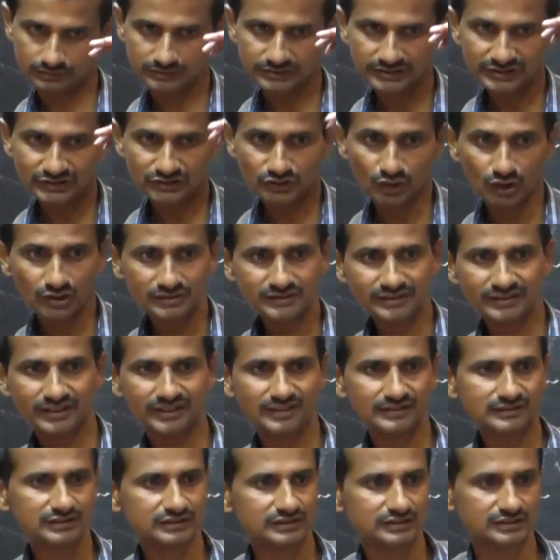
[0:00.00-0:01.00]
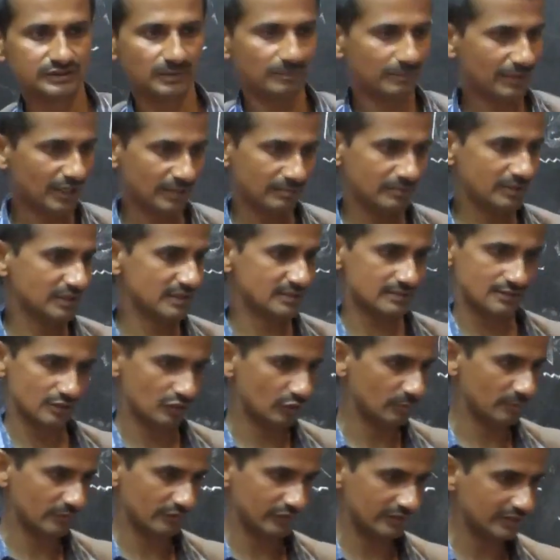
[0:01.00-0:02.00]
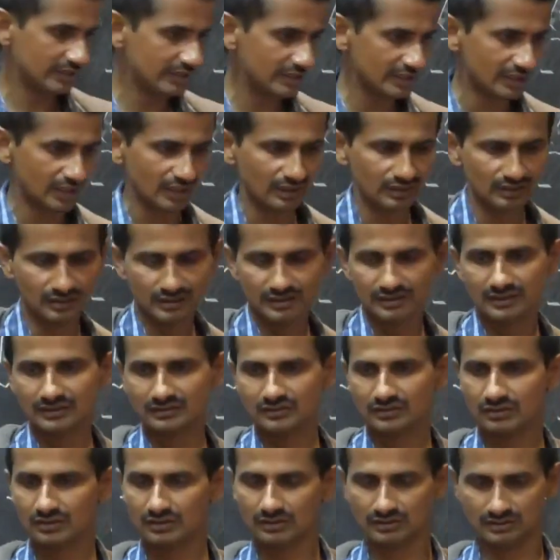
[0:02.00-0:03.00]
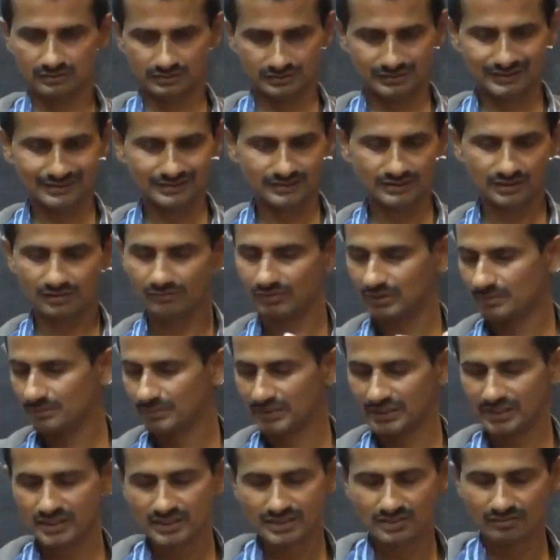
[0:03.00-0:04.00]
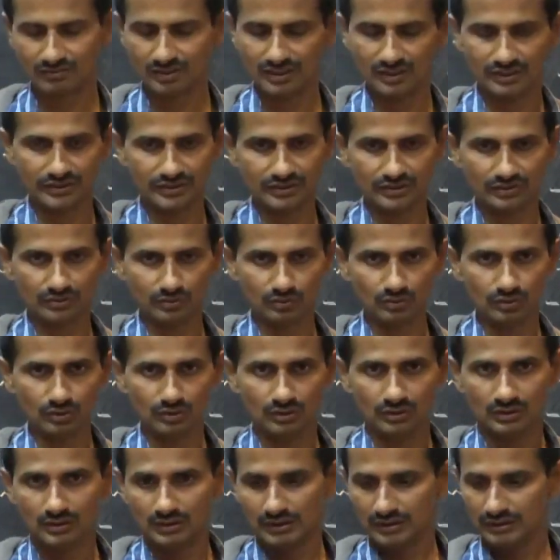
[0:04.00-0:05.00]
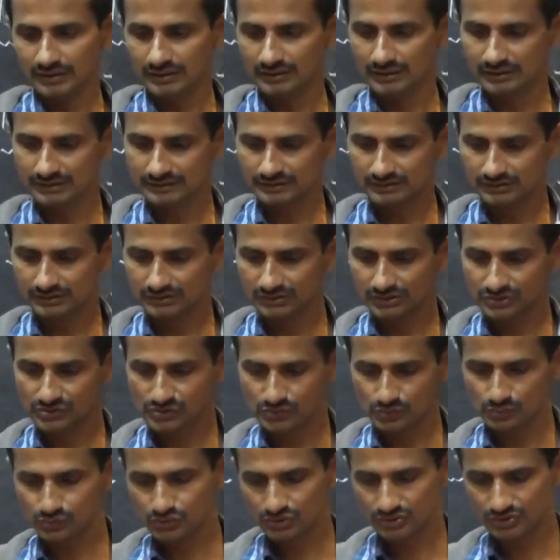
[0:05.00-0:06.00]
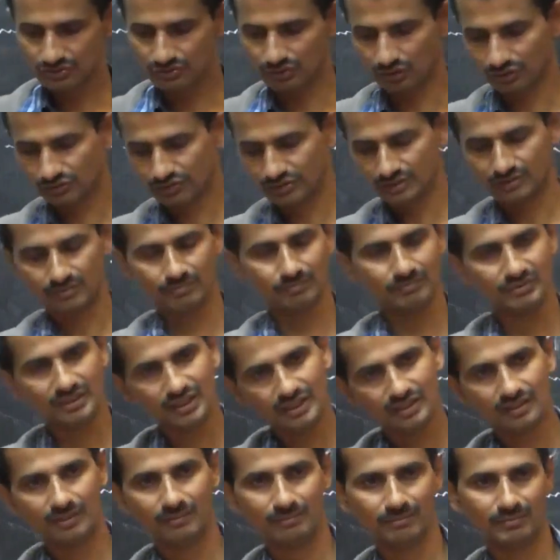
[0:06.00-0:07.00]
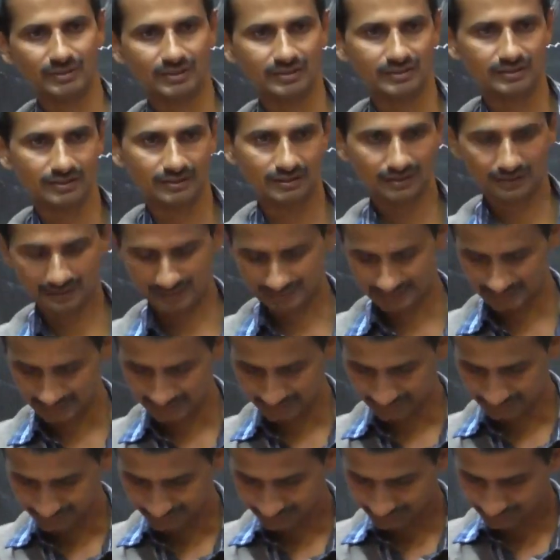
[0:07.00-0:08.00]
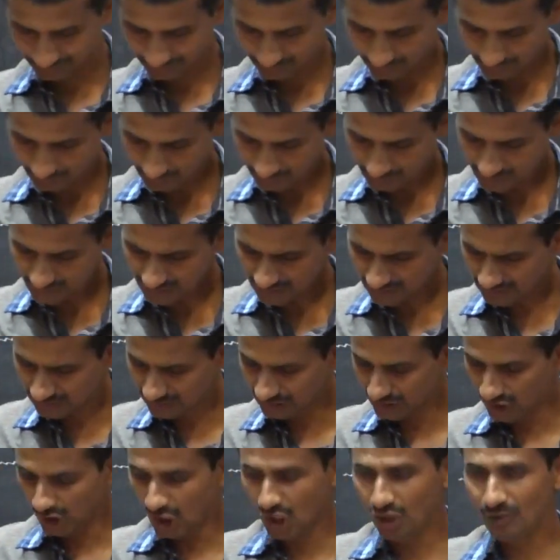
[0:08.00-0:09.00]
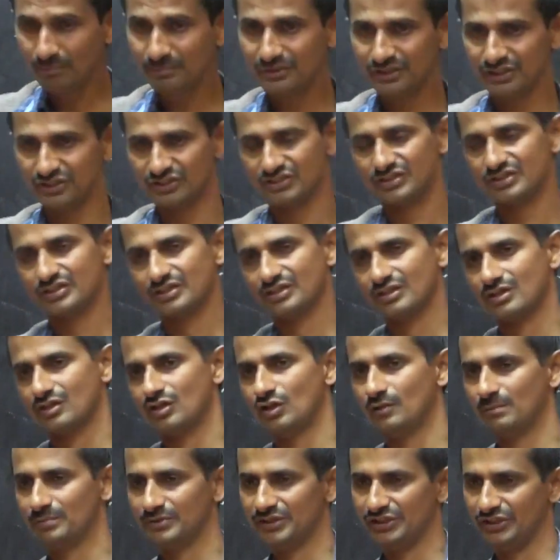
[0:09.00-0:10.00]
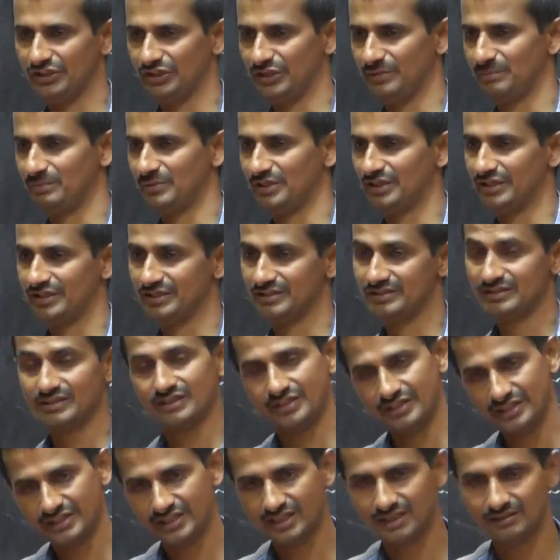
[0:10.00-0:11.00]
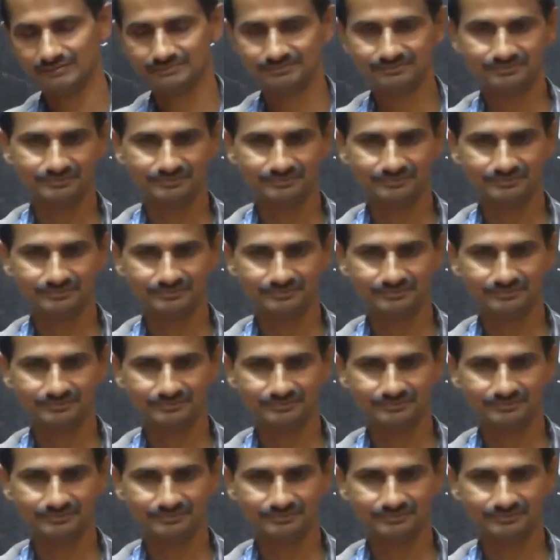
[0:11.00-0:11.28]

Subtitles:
in those days, the Prime Minister of India, that is our Pandit Jawaharlal Nehru, yes, the choose Dr. B.R. Ambedkar as a Law Minister of Independence India.